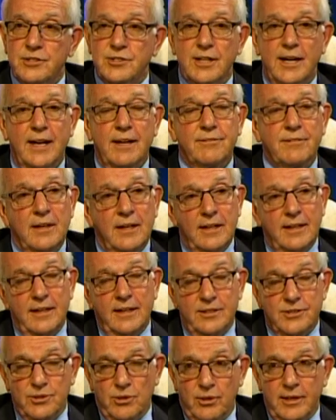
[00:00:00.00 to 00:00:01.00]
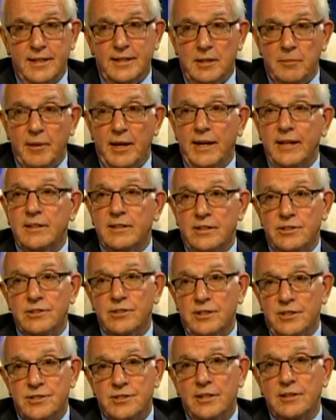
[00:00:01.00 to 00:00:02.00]
half, it's going in the bank and it's
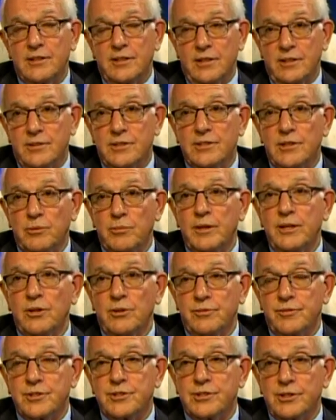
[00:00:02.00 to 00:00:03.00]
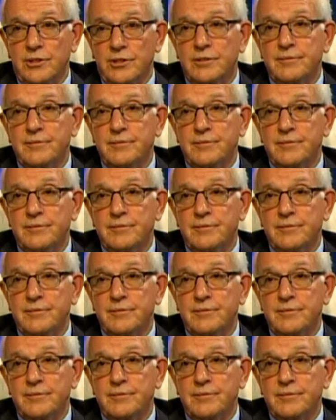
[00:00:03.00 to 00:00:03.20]
going to sit there until we know for sure.